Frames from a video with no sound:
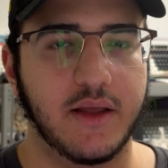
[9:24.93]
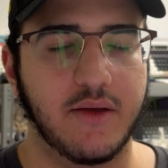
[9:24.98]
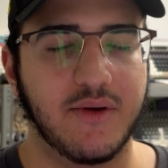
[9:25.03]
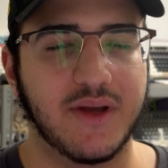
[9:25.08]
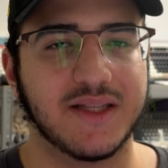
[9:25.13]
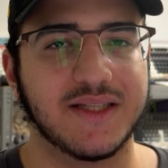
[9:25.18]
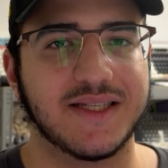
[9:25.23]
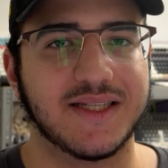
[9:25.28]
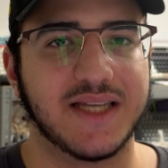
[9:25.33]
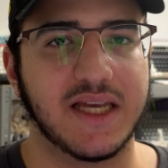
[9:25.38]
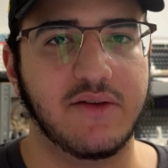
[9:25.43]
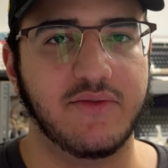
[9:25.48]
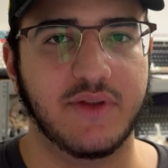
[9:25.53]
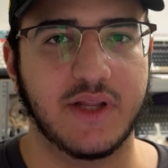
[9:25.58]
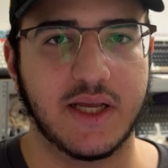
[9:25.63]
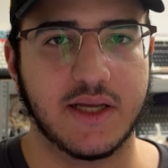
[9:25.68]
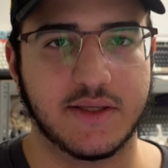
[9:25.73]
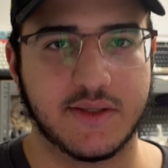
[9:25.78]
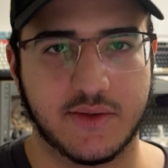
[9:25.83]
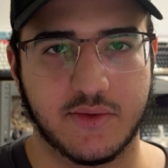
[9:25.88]
You can
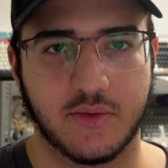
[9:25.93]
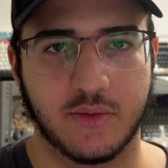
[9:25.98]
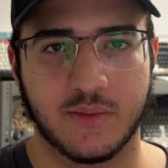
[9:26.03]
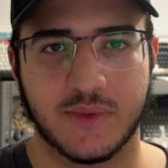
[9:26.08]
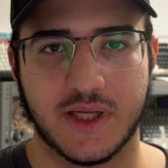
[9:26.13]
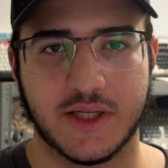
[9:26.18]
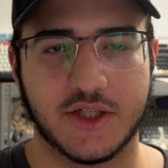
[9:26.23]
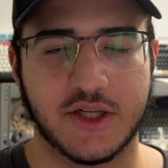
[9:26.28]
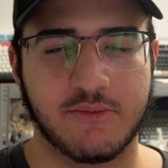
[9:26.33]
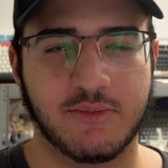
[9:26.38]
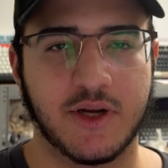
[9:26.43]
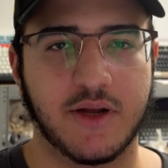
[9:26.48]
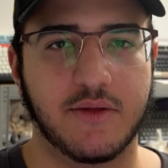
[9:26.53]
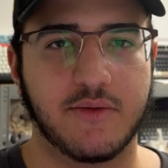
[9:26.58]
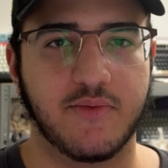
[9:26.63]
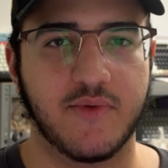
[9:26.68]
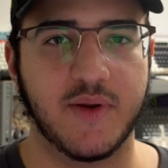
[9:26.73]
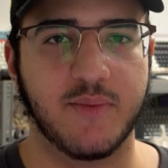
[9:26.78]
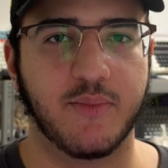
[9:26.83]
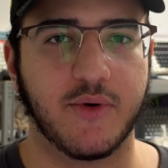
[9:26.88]
safely assume that Gemini
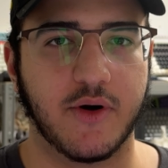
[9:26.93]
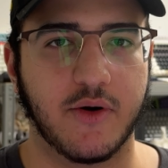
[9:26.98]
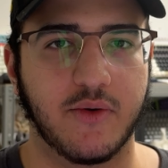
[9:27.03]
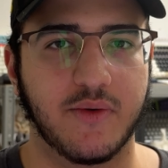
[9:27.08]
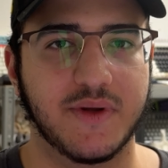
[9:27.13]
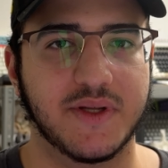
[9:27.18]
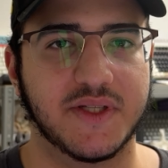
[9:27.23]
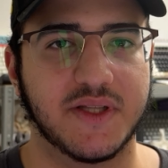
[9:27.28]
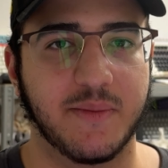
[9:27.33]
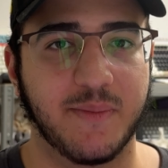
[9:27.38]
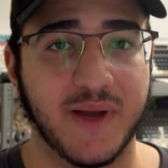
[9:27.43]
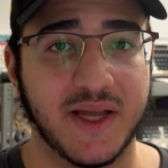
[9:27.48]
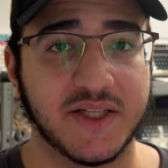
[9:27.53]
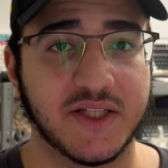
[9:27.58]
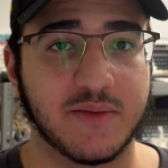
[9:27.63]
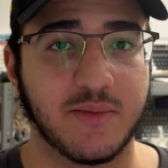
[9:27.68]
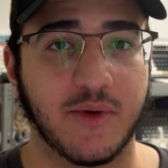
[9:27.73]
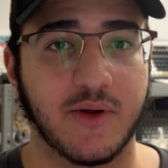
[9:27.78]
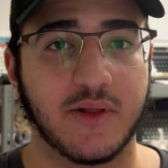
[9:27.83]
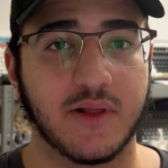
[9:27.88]
3 Pro is the
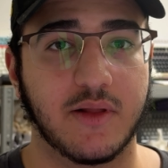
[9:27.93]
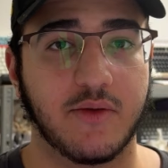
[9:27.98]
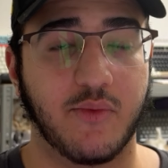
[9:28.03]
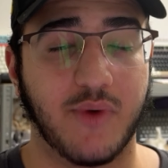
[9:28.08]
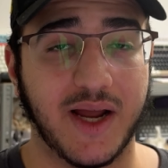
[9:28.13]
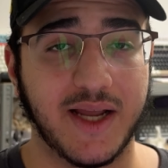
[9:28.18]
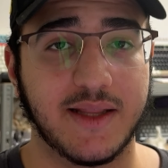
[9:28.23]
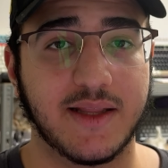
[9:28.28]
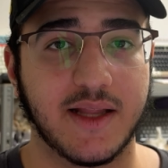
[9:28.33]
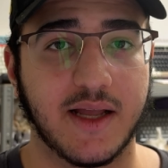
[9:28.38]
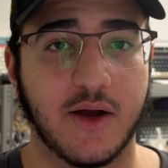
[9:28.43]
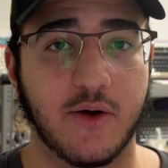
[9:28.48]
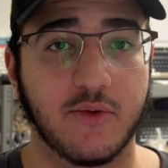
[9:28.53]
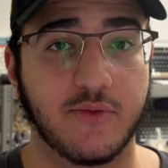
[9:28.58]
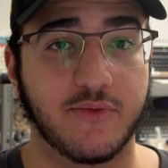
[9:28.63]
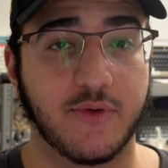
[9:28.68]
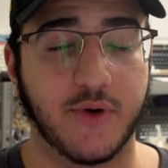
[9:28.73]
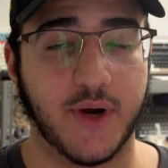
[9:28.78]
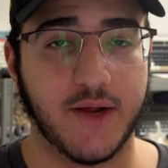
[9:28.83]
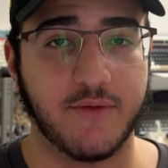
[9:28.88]
best model right now
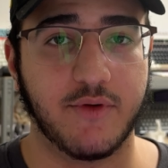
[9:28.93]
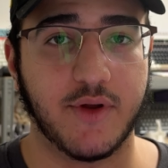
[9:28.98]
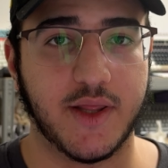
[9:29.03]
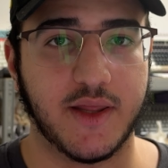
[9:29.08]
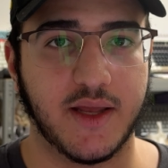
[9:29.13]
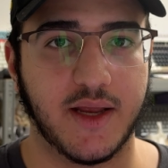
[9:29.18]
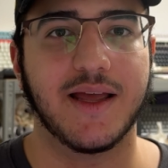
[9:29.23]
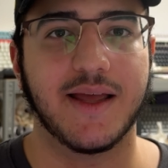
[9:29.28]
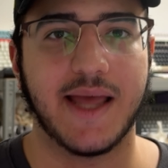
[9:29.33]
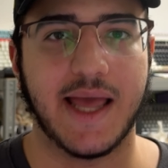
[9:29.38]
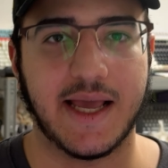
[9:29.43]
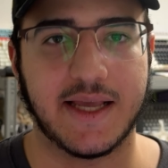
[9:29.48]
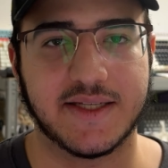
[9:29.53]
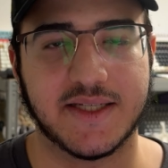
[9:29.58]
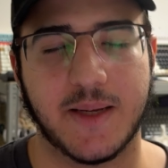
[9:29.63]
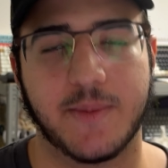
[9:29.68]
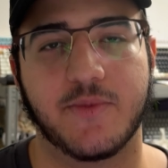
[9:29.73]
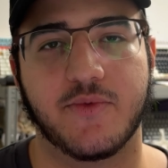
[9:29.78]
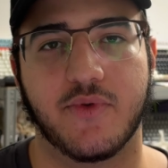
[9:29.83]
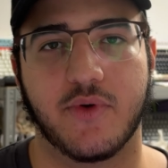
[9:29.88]
for everything
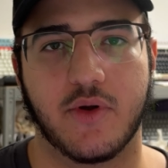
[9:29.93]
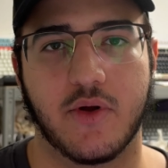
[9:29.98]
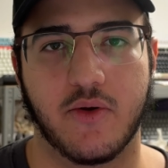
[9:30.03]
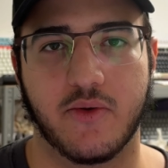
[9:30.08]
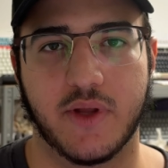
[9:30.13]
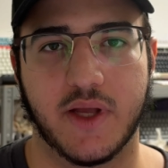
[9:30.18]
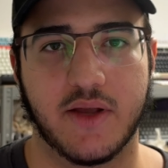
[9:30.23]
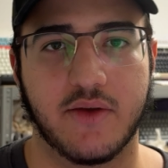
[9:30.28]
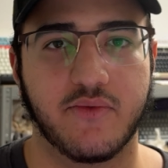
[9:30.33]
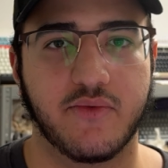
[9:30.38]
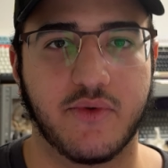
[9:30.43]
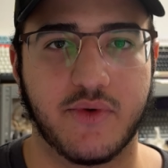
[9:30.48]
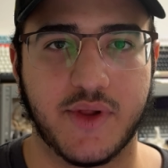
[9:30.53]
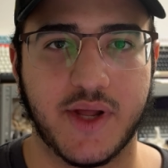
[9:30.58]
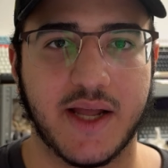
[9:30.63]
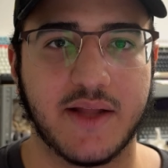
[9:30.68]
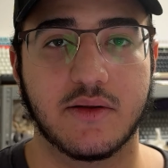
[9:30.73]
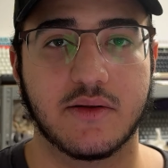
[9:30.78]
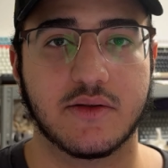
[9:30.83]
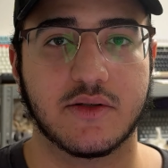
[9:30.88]
except for coding. For
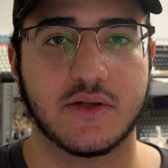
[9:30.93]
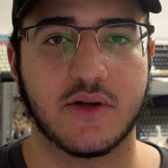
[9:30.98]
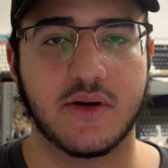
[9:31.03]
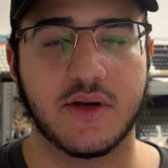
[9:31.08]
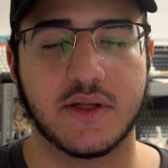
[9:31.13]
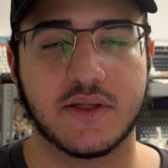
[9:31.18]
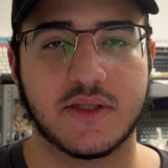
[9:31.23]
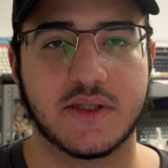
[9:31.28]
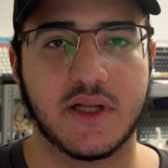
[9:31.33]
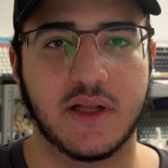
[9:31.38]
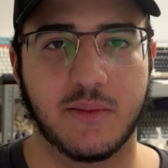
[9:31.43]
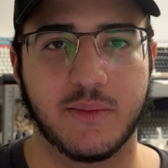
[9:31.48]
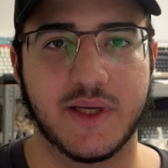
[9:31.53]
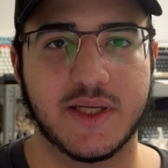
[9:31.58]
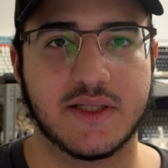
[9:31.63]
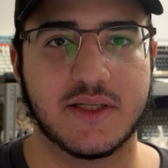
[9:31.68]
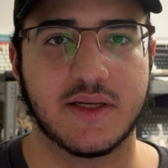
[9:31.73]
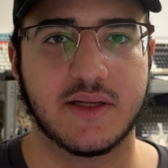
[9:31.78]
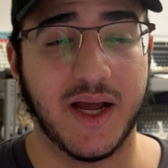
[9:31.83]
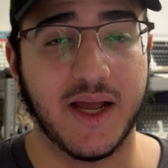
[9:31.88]
that, Sonnet still
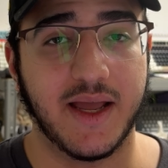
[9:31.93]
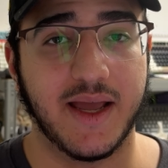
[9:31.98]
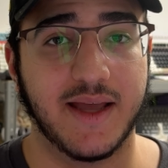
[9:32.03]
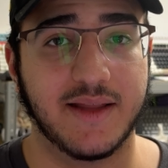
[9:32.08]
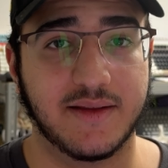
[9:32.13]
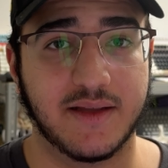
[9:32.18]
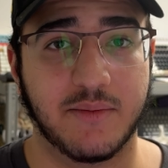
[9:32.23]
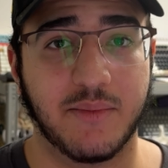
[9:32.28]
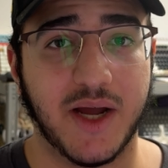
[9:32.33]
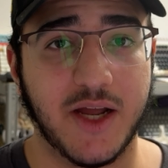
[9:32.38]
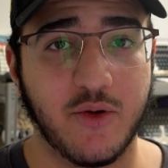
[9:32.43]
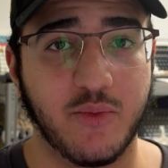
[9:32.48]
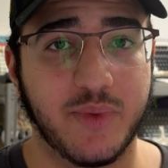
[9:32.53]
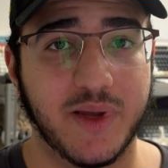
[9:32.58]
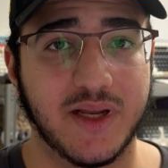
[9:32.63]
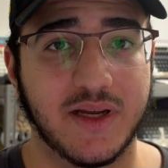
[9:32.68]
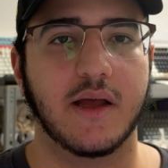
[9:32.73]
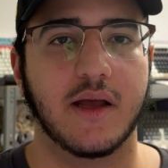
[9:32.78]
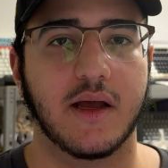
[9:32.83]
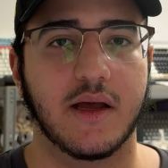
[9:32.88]
beats it, and in my
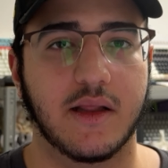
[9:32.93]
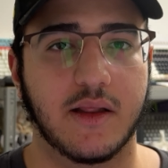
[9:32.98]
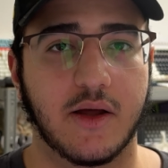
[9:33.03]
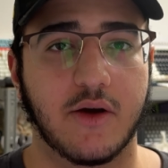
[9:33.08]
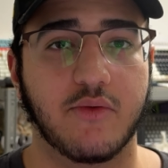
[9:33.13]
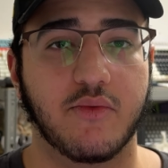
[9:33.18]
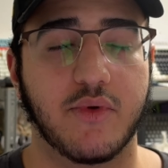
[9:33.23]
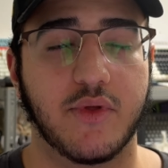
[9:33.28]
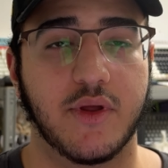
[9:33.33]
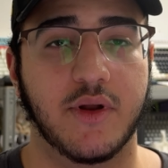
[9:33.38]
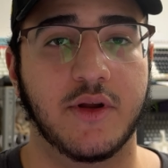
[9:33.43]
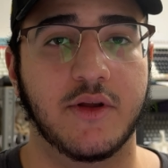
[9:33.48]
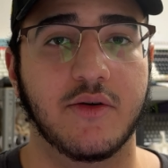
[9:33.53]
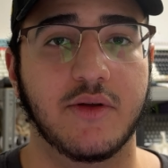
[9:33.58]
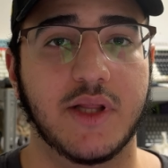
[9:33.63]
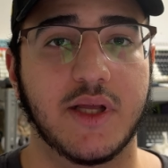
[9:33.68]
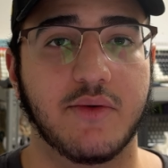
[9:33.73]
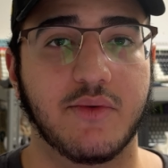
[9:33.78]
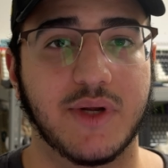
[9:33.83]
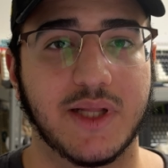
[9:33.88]
opinion, along with the
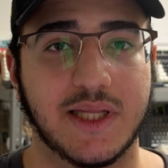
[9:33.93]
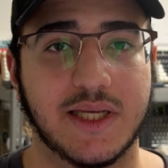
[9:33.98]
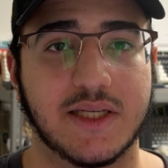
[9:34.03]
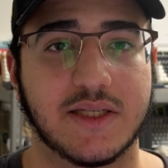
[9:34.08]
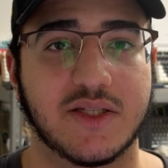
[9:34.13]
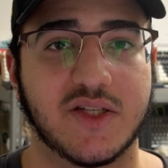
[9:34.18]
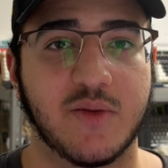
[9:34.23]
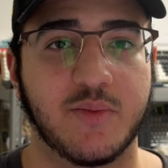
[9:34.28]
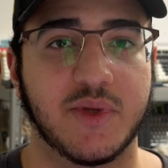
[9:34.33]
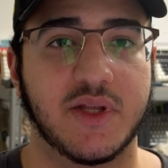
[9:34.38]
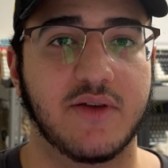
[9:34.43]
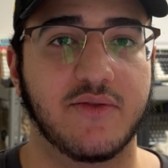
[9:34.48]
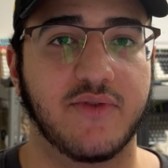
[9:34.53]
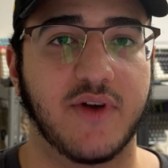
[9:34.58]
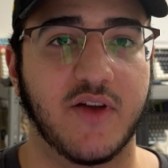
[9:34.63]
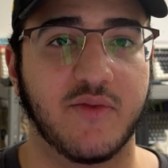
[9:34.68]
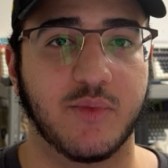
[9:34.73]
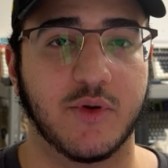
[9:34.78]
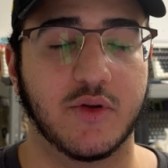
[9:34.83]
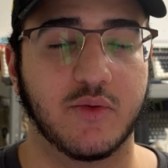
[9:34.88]
newly released GPT
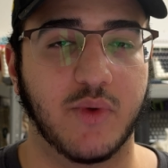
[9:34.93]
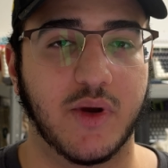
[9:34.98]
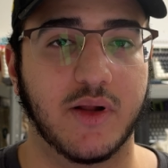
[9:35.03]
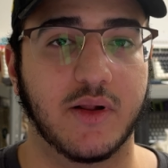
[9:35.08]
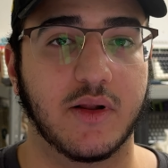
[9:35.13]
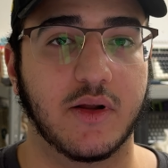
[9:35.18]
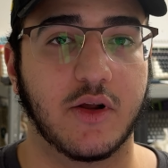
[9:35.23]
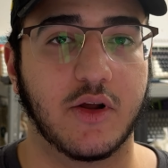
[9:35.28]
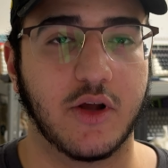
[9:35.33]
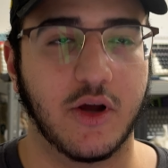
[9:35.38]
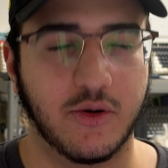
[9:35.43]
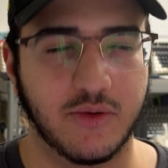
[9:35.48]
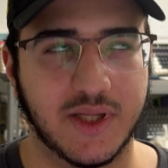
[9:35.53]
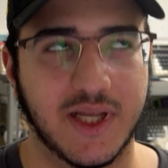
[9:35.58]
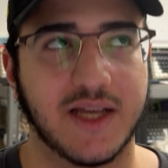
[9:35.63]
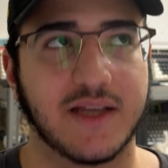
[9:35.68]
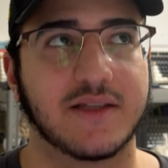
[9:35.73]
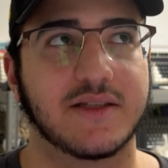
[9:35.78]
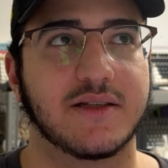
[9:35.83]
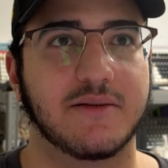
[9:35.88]
5.1
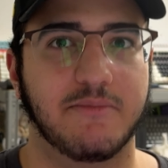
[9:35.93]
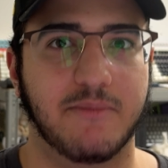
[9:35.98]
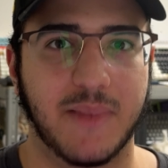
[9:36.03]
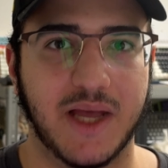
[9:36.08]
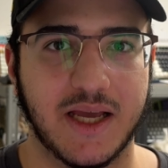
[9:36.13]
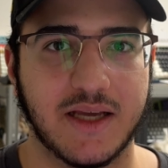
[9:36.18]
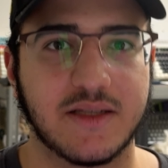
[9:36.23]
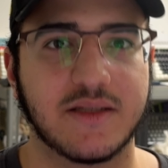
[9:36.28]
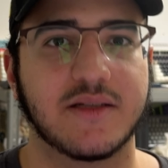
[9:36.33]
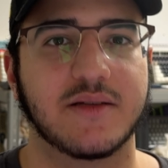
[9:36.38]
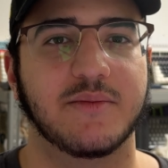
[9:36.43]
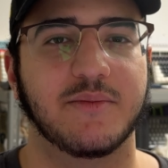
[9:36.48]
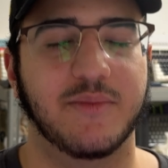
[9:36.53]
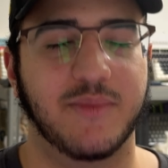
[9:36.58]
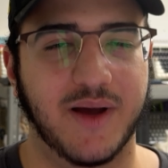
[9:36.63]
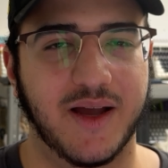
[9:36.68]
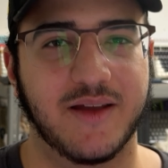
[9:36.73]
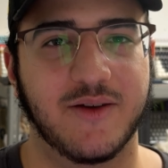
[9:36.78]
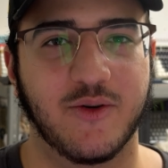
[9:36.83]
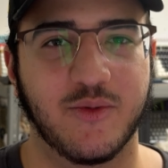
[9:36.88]
Codex Max
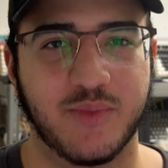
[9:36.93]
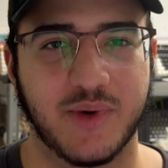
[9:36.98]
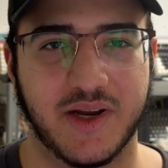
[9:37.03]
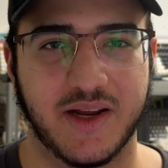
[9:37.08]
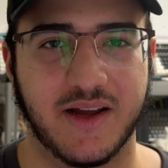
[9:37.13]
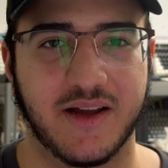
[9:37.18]
by OpenAI.